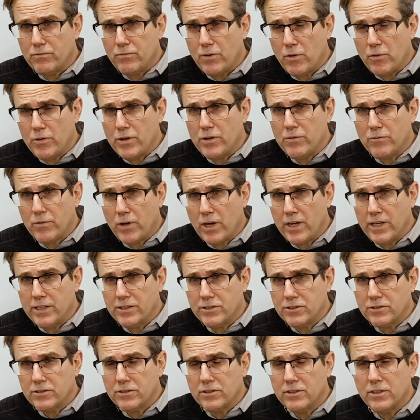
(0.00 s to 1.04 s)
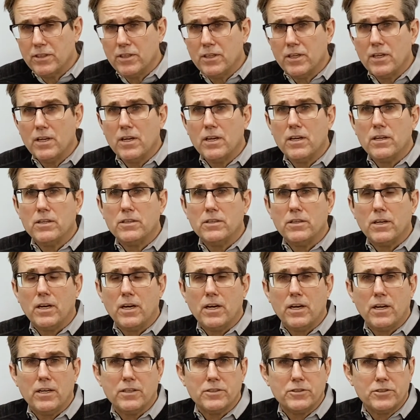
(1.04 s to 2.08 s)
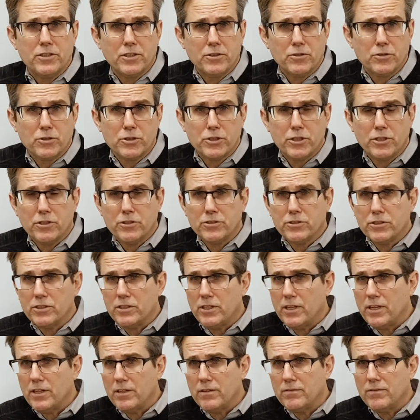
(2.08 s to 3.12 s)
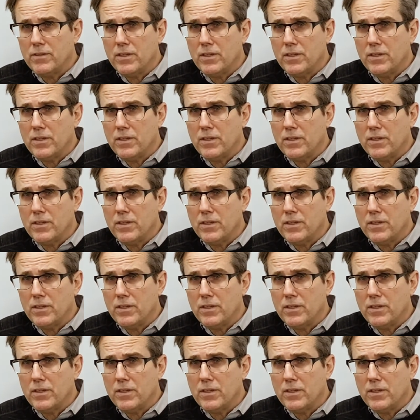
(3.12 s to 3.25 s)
voting rights, general shares that have